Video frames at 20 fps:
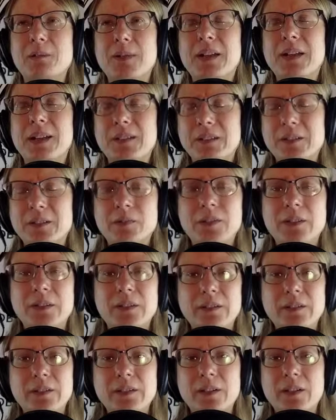patient with
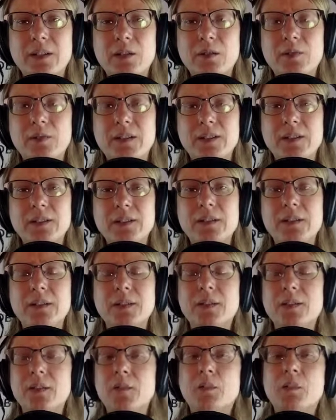yourself and just
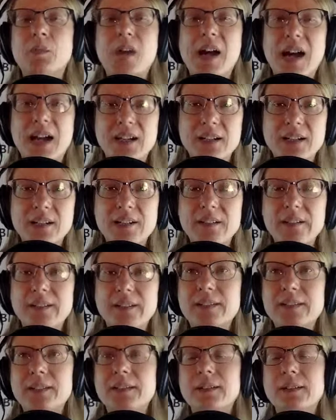
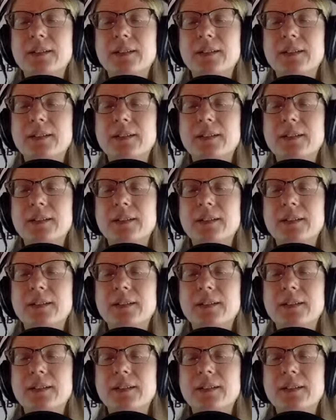practice.